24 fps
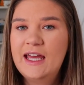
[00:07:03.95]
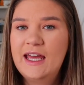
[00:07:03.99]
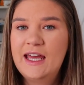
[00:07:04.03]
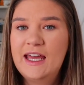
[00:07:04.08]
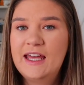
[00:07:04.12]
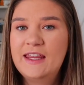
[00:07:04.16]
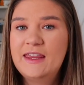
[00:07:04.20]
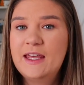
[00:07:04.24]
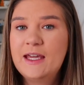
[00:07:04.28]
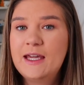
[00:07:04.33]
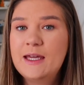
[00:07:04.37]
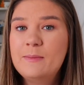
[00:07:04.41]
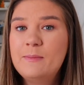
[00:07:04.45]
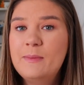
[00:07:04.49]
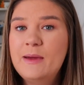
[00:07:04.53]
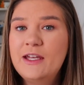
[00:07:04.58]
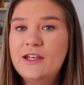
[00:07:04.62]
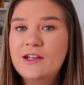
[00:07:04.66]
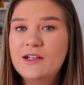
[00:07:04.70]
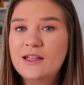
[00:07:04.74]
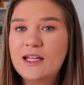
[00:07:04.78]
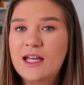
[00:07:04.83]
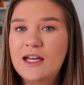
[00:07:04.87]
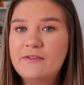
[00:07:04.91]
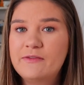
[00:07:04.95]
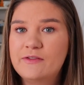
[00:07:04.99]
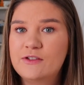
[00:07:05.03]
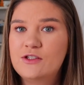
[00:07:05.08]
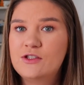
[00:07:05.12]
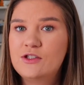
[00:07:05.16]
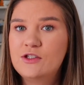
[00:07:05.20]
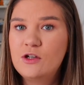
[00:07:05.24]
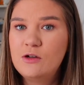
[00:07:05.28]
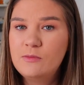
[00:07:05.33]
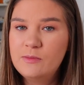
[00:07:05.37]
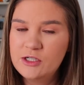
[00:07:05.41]
And they can make your life
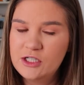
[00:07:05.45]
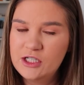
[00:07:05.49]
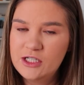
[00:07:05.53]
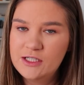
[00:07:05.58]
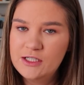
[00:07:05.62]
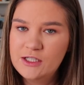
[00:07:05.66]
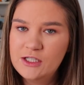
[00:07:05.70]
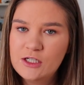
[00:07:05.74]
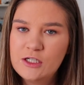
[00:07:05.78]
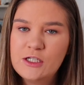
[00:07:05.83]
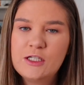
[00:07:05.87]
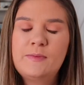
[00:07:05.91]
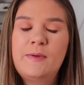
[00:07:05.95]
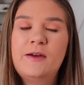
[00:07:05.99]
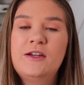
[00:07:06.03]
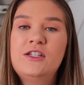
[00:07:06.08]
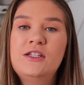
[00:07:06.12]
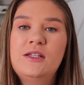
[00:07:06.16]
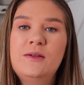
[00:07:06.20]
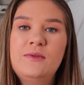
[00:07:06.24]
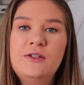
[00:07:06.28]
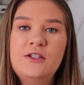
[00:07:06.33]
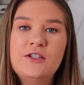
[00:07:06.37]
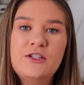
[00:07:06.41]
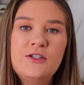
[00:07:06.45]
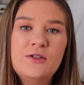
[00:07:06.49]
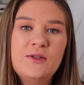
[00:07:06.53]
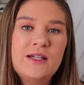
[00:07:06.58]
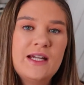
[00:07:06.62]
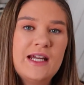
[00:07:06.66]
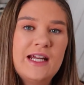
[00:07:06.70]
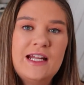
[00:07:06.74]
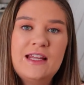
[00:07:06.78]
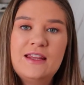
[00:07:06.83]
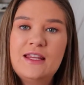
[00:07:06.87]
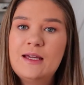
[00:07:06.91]
so much easier, especially when you're
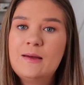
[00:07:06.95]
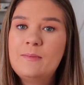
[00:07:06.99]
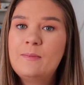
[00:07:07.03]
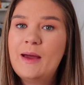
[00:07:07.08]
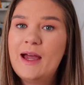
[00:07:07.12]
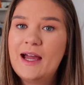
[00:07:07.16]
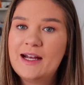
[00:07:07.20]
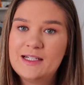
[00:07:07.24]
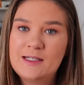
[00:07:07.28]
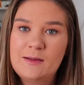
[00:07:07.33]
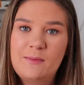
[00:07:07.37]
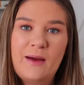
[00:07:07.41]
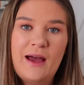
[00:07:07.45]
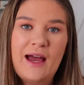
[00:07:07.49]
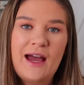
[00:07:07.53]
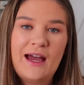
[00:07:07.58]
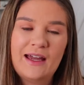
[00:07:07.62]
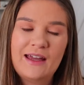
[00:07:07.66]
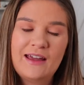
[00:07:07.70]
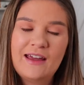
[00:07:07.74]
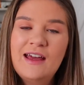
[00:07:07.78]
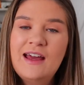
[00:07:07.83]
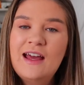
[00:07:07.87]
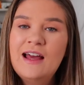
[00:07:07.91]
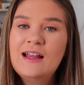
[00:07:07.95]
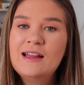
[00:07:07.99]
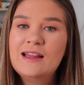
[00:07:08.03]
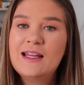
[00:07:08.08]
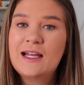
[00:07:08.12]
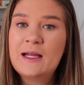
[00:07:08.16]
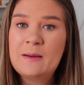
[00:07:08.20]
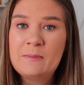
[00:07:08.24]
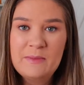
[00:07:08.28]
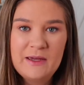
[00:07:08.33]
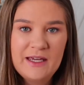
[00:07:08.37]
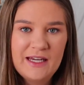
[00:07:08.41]
doing anything back to back,
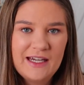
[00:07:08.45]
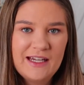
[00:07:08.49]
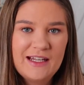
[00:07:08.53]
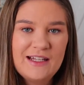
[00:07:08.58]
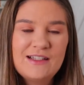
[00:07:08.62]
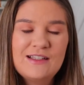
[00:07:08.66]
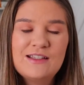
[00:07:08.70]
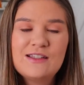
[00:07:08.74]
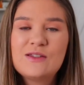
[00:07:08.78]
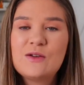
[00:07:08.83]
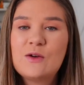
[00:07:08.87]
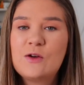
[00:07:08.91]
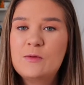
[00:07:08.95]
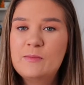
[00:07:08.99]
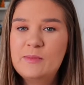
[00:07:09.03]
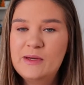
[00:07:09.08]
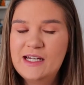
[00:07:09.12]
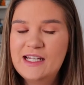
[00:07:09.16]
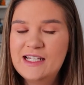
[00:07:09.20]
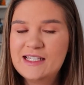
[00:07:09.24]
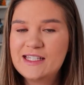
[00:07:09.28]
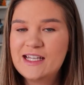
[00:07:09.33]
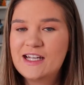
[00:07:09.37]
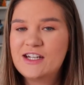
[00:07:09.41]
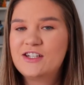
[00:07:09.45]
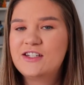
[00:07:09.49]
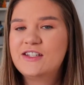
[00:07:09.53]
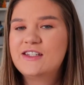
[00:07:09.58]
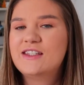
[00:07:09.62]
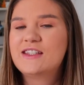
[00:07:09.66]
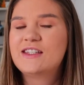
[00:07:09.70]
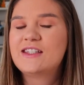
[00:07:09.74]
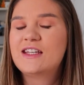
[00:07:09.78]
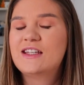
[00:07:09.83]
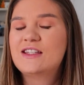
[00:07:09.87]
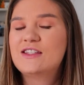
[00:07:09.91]
like meetings or mini
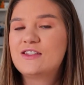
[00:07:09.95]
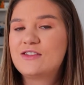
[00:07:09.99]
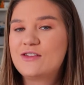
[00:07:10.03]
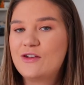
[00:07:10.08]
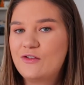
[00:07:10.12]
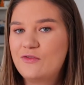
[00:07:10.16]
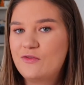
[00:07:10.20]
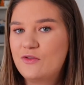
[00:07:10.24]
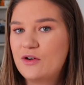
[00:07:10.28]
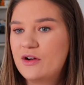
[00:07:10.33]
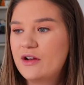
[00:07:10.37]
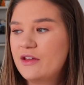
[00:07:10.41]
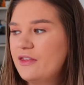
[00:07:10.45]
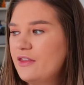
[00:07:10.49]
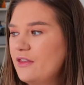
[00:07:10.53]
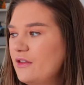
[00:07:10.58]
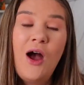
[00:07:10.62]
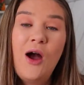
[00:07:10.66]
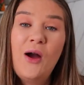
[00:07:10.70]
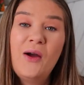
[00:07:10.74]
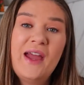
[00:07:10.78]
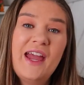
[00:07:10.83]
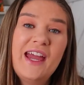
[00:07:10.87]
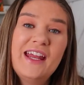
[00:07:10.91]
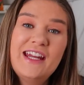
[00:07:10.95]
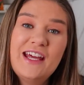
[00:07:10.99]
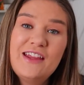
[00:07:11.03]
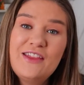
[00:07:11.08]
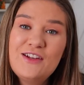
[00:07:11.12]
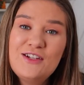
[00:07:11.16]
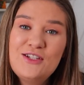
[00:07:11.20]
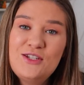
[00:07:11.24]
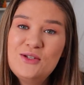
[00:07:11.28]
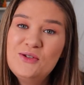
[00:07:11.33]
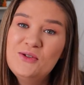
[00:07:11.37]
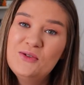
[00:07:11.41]
sessions and so forth. Okay,
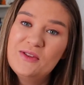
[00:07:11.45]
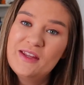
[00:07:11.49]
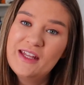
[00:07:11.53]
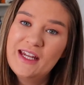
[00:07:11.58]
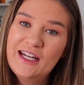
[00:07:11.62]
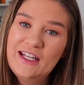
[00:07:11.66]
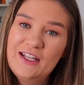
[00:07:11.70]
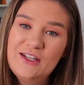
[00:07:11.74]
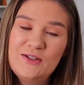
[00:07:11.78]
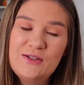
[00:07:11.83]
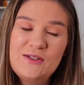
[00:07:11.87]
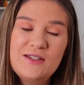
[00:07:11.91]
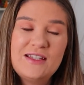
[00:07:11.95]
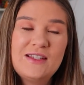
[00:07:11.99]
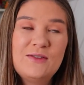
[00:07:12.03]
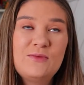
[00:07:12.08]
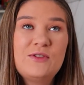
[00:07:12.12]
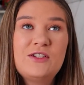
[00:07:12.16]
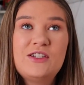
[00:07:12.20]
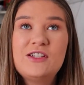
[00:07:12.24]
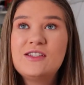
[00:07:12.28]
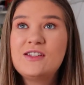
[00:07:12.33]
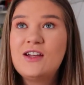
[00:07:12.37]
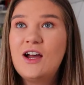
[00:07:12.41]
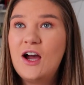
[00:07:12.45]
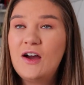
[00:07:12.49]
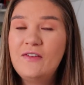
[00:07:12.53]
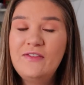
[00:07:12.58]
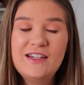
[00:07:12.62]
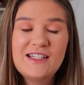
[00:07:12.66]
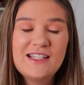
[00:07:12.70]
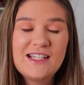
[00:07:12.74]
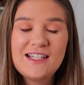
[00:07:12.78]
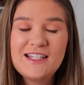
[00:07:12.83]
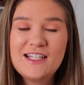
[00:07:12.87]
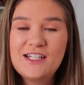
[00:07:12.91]
another tool that I use, which is
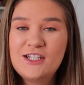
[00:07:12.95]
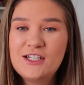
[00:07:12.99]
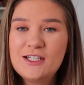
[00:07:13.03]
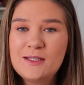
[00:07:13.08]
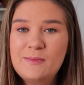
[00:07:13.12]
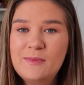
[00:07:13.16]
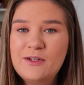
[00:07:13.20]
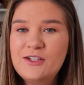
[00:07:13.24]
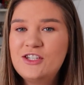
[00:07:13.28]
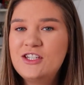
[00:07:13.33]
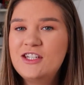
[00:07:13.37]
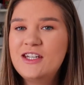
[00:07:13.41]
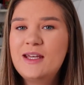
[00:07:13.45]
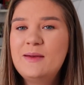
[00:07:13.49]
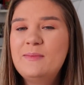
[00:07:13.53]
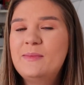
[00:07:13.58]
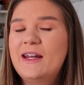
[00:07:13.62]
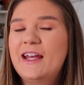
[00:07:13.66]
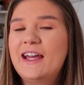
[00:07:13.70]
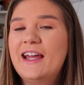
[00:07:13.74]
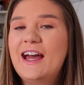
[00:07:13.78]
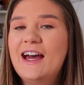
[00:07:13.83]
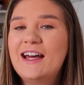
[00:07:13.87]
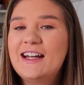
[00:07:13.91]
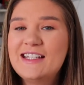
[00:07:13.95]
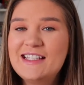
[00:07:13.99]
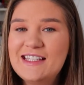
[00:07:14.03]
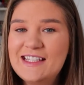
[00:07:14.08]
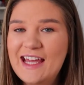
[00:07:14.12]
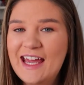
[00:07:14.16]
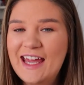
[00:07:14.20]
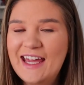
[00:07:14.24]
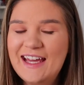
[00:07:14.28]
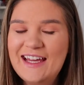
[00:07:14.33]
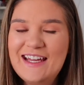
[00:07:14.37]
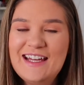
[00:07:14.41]
obvious because I just mentioned it, but I gotta
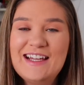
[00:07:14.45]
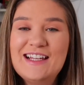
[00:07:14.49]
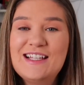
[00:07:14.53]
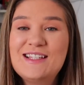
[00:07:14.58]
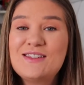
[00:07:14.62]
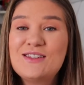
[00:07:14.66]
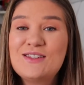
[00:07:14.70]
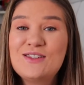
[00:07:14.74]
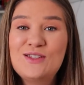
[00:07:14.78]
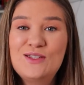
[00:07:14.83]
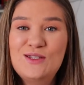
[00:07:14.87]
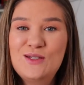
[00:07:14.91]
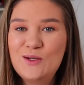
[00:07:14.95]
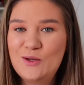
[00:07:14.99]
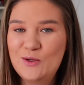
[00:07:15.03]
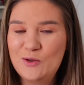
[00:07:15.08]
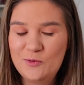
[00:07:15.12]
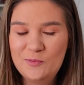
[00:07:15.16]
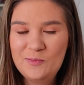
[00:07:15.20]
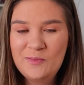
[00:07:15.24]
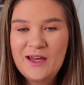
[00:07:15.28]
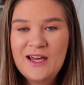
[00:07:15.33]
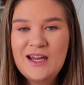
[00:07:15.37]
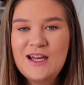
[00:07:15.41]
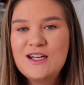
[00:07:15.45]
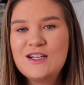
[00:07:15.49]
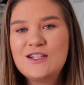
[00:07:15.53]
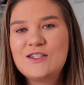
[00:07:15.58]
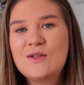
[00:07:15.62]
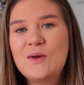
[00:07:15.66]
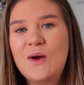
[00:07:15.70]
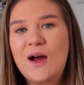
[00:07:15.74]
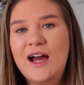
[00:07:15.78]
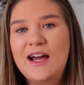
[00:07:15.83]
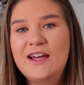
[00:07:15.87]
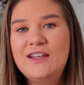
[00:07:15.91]
say it, is Zoom.
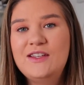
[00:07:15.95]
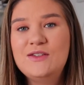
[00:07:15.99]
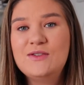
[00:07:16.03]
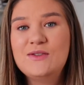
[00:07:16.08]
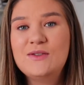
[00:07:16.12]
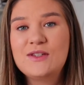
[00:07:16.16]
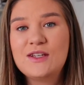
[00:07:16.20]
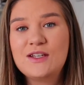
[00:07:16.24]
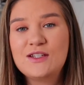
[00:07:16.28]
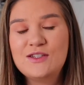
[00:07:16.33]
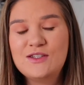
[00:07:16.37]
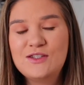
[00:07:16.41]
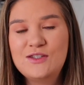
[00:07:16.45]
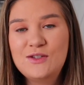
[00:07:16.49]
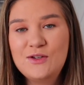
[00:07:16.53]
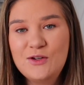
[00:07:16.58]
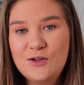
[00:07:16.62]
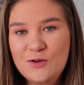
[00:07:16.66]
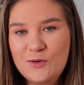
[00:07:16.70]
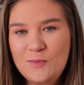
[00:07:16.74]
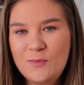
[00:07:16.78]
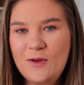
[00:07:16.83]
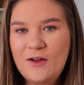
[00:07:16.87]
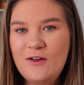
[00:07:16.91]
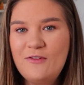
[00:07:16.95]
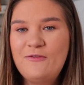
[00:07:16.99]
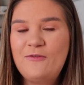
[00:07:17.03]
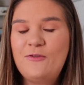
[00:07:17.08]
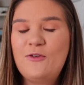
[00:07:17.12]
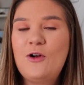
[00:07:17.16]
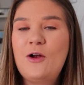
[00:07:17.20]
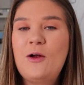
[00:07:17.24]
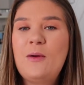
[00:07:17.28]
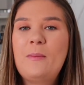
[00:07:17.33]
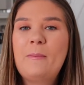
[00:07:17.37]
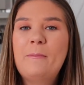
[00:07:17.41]
So I use Zoom
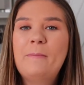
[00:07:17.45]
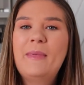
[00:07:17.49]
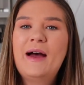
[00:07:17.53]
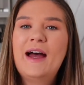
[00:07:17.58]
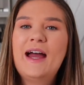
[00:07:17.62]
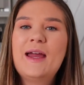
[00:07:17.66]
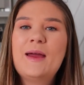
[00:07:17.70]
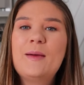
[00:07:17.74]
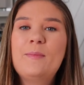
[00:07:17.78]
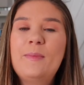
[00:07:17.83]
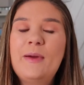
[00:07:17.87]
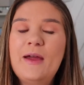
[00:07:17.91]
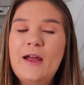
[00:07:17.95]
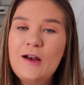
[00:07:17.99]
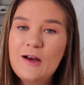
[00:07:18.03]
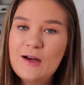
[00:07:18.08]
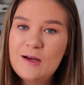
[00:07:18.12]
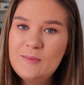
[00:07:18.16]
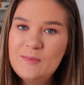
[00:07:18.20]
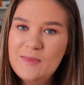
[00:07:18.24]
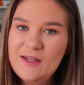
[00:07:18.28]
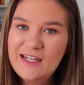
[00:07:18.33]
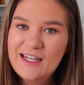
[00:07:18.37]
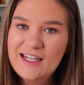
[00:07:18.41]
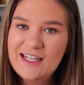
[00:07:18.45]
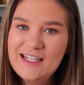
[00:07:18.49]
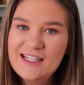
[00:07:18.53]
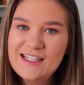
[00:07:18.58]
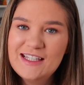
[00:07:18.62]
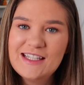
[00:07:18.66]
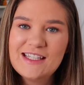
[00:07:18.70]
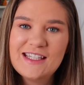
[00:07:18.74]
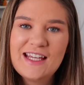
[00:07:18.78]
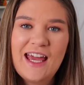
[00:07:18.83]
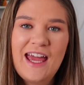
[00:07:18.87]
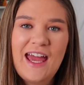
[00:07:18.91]
for my parent
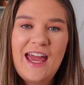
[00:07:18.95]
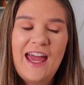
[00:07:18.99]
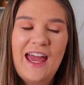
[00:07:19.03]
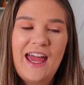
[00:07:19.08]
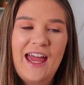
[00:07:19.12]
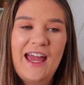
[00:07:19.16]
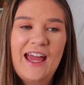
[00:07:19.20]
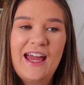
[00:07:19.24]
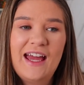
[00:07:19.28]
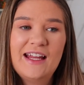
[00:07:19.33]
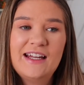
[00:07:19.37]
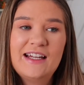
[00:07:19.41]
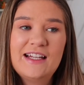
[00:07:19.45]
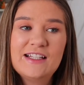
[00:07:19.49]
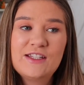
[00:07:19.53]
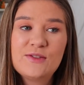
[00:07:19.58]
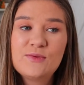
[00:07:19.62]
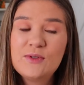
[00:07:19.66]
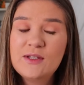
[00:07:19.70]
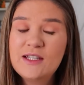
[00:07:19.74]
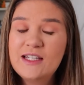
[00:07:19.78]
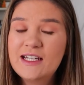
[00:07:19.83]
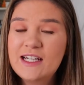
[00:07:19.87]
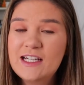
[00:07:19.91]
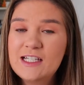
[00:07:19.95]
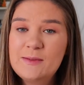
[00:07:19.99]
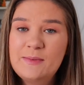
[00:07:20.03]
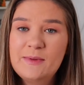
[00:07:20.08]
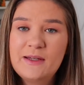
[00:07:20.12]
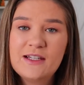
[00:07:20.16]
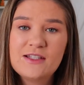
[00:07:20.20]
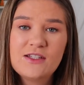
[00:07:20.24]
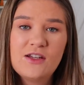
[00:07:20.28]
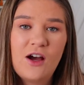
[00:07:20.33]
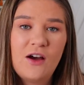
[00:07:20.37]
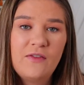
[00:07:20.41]
meetings, and it's really nice
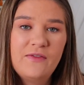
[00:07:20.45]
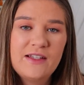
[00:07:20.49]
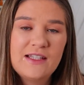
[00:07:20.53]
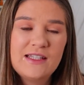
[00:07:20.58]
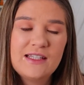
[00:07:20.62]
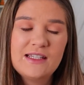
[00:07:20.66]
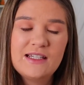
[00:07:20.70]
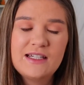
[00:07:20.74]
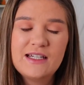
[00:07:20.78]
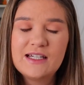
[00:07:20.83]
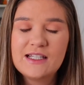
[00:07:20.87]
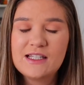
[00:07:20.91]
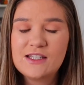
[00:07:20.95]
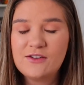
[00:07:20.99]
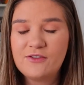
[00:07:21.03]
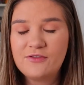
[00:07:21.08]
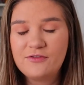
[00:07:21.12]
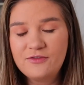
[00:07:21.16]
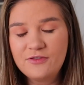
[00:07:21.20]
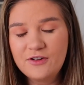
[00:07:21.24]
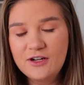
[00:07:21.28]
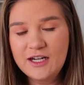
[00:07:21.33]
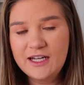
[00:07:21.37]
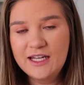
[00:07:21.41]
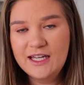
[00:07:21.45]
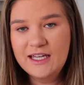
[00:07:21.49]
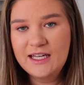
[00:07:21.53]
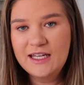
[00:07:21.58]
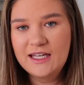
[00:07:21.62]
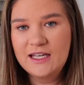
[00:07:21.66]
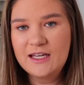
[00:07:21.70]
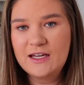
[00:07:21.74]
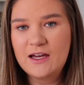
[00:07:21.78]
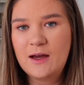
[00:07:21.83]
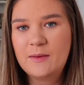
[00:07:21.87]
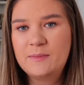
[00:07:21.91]
because obviously it's a
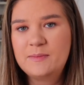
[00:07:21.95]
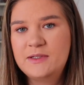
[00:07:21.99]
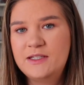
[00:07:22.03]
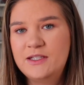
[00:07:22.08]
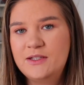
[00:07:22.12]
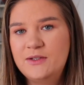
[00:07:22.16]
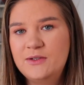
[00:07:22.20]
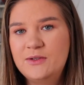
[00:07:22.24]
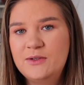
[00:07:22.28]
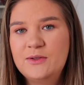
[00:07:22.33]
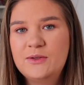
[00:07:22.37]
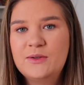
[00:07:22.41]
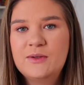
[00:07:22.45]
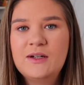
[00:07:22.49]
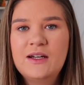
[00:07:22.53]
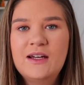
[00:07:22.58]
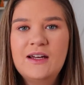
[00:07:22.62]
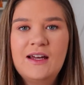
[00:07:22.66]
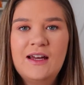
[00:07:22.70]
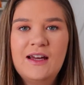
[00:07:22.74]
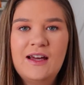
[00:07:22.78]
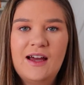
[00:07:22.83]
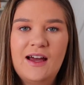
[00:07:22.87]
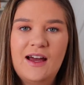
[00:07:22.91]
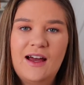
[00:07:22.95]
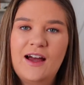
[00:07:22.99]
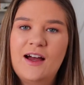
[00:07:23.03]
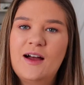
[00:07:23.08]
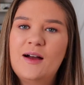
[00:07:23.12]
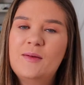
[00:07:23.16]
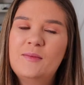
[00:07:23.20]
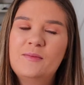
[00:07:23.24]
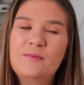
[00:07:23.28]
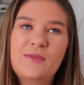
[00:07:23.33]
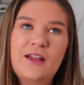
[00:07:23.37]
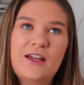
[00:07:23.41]
free up to
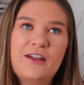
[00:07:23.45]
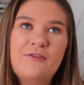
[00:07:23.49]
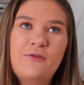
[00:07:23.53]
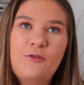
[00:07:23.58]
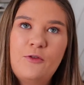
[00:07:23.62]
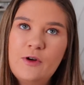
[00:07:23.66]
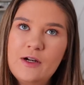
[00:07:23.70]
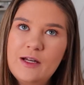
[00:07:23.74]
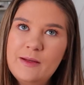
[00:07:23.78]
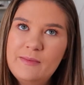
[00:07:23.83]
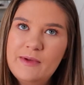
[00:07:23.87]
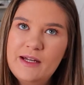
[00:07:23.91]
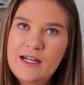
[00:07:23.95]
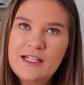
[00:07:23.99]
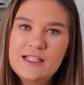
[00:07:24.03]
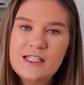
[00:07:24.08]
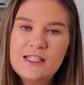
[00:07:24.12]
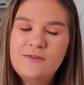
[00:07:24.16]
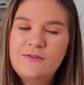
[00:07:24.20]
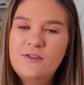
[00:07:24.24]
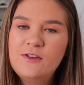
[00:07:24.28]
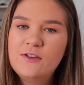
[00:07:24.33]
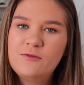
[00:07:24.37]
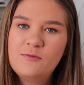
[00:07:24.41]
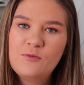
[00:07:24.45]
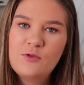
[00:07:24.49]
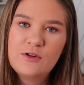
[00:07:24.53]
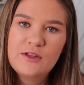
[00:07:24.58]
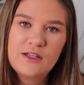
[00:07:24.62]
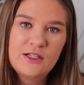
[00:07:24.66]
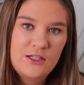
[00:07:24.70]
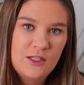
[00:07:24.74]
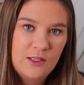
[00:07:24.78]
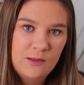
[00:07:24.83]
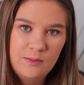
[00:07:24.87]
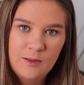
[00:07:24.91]
like 40 minutes if you have more
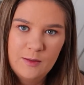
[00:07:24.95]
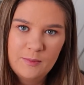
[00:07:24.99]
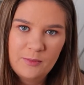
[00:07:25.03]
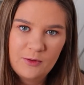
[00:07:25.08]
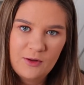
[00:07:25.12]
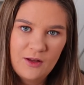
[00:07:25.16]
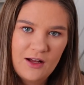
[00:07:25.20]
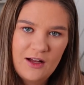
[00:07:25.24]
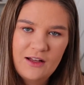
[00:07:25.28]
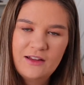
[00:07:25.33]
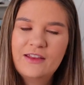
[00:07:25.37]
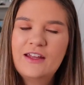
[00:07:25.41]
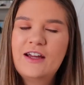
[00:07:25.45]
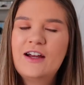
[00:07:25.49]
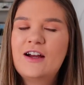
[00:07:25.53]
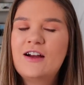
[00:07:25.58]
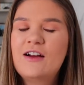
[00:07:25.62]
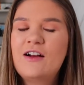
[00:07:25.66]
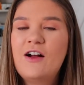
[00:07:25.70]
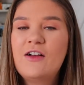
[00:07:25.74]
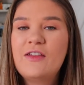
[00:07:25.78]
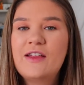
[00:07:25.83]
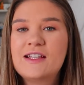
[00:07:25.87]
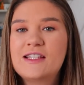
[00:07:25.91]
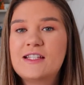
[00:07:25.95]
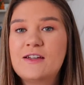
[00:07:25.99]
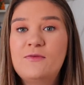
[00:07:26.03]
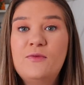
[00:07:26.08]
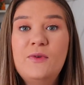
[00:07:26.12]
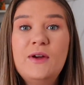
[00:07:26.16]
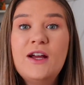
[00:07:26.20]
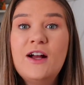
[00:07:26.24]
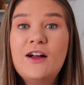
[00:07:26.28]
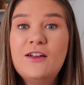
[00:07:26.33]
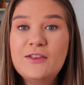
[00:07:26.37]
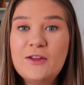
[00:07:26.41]
than 2 people on there, all that stuff.
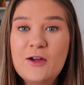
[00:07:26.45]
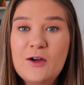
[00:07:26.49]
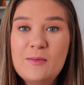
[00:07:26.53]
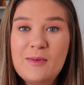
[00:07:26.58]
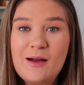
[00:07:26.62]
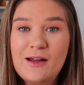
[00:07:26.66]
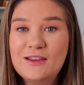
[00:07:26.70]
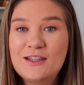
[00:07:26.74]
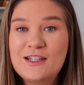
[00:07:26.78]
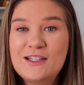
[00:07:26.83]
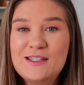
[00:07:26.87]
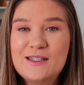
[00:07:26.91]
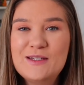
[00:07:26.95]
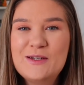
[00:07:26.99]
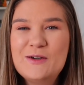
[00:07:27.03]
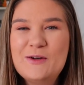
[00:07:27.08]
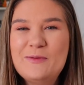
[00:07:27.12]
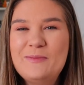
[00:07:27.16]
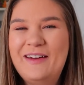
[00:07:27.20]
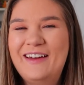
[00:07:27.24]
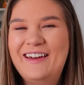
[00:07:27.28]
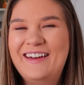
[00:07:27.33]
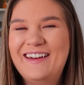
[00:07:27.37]
We all know about the Zoom.